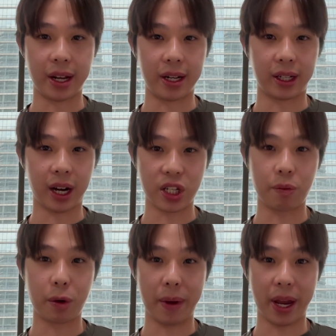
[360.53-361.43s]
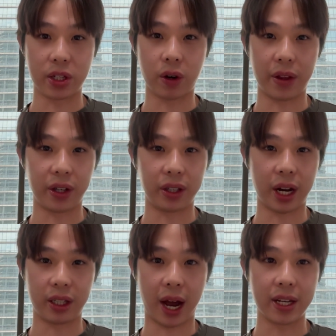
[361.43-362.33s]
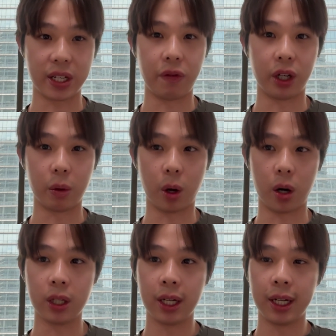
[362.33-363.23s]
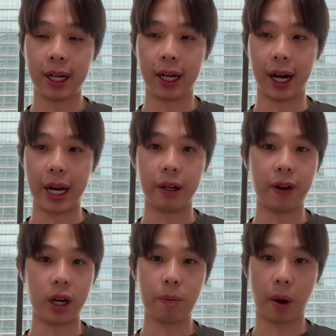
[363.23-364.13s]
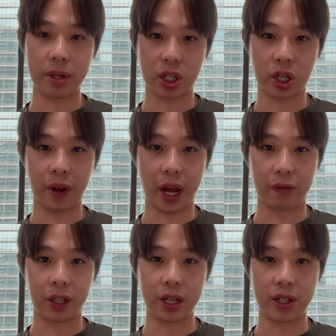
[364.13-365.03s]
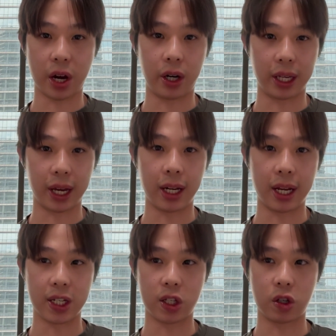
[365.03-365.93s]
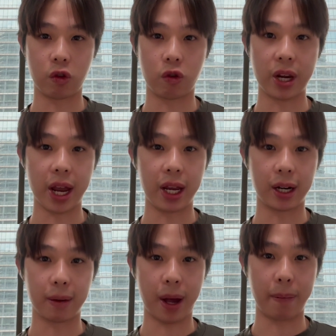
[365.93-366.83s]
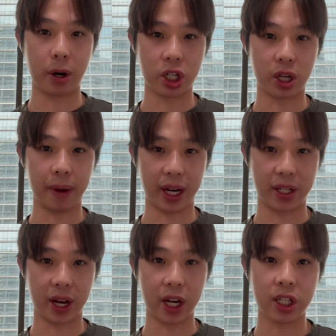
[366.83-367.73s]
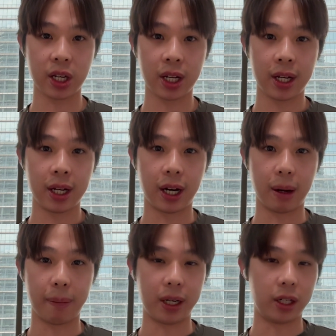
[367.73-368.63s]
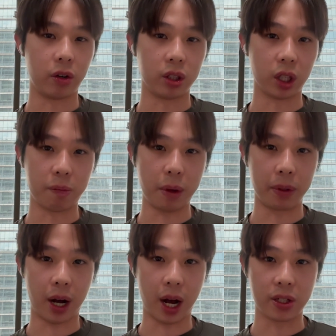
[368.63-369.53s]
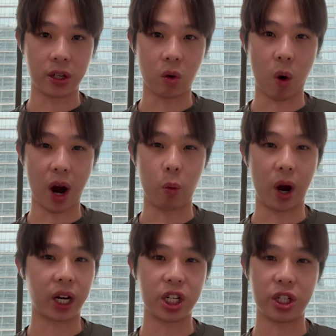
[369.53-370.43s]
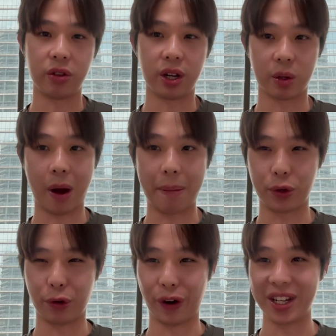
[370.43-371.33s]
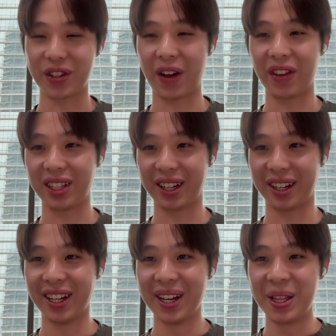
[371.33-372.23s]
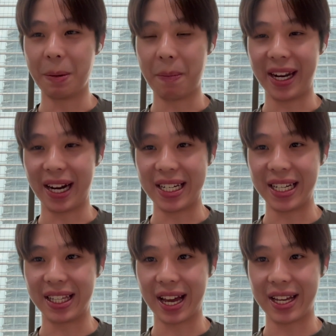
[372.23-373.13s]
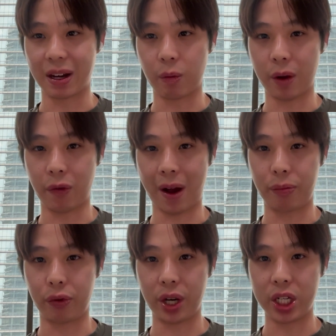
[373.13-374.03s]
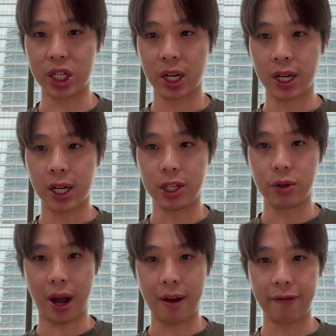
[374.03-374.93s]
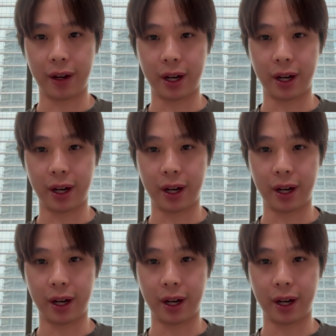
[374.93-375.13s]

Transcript: and customer base. So I think that ties in really well. And the value proposition of NFTs there again is to create a membership access. But a lot of people ask, why can't you do this in Web2, right? So I think the main idea there is that with Web3s, you have